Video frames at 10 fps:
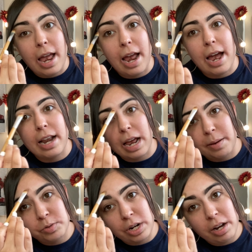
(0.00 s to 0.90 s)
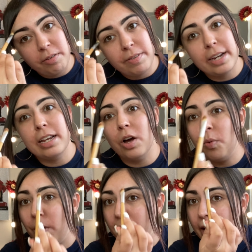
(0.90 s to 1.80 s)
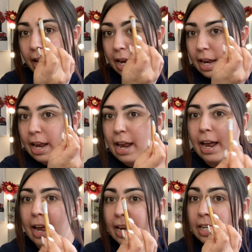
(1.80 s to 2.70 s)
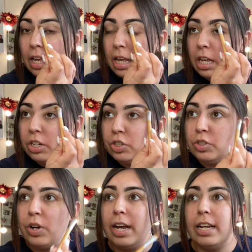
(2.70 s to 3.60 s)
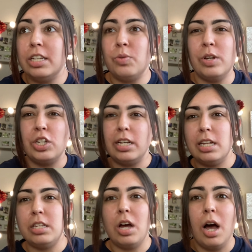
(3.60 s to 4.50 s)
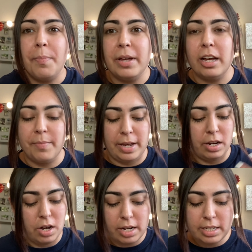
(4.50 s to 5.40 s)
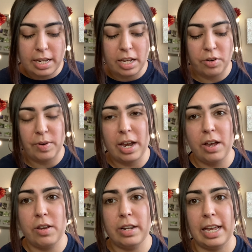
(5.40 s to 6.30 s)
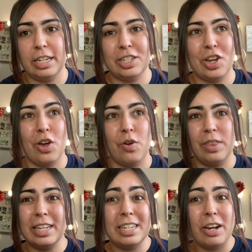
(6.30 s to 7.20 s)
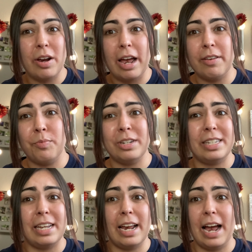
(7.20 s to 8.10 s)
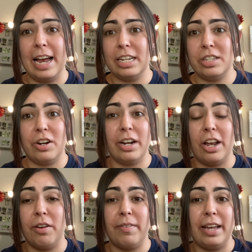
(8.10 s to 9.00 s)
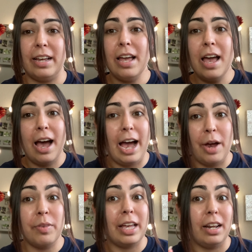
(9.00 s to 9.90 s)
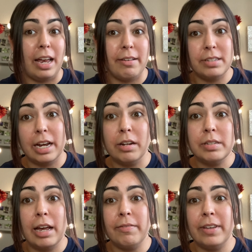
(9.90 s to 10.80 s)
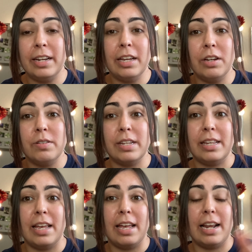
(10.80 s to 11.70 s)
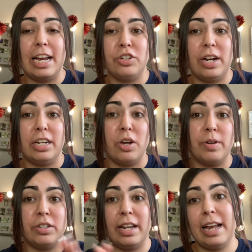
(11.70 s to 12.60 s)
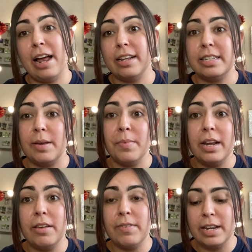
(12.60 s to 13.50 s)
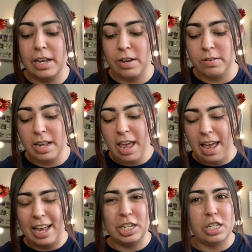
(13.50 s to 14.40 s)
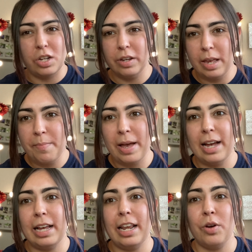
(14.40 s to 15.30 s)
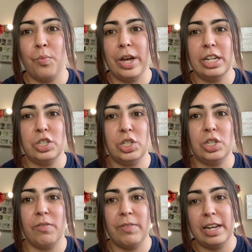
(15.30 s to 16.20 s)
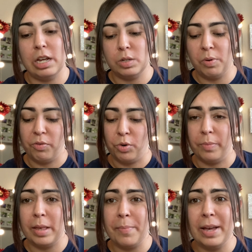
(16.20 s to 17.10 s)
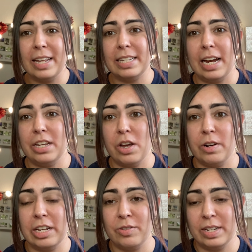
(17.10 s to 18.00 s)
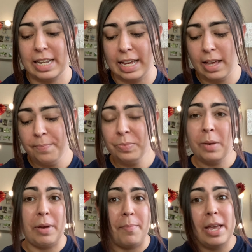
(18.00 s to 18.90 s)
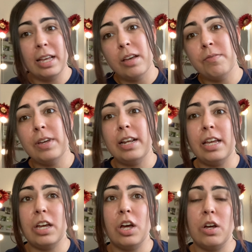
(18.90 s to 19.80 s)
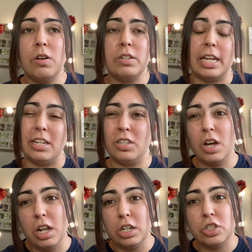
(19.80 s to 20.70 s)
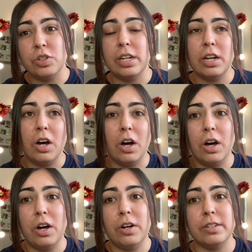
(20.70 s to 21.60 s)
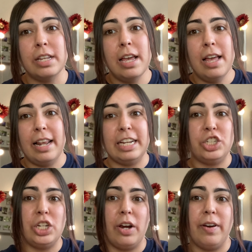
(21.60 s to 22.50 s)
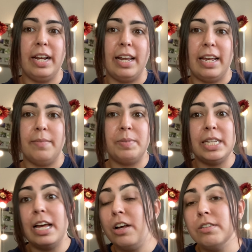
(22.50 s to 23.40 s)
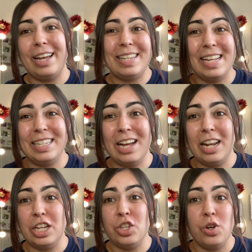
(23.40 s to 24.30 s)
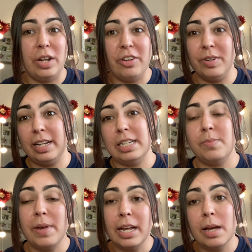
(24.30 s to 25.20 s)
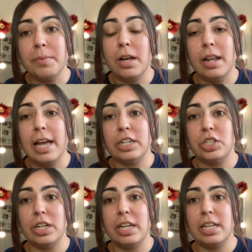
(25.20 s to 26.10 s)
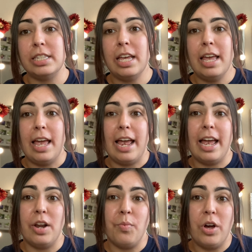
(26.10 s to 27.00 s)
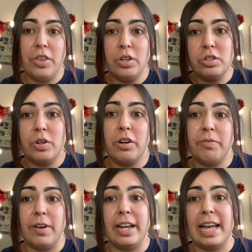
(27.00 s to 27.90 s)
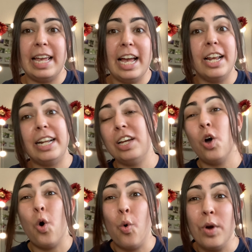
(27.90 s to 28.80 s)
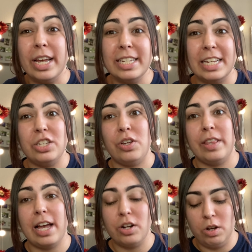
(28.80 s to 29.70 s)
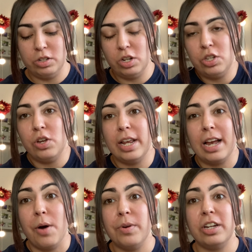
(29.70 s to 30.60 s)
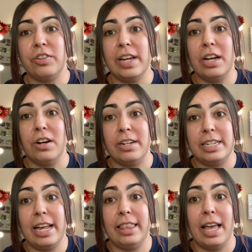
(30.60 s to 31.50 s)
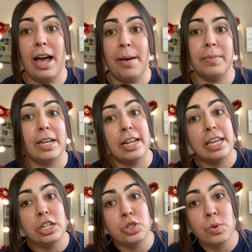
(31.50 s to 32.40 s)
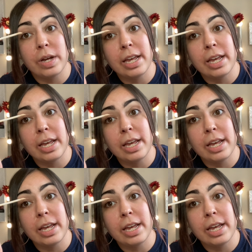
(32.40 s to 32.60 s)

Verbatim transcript: And I'm trying to find out why and trying to switch like the topic of my content around. Like, so this year I would say I started off like high with like lifestyle type videos, and then I tried to go into like how to save money videos. And just looking back at like which videos performed the best, I noticed it was like my makeup videos, like Dollar Tree hauls, like sharing like sales, like testing out like newly released makeup collections. And while those are fun, I can't like always like do that. And also too, like I want to create content that I'm gonna enjoy.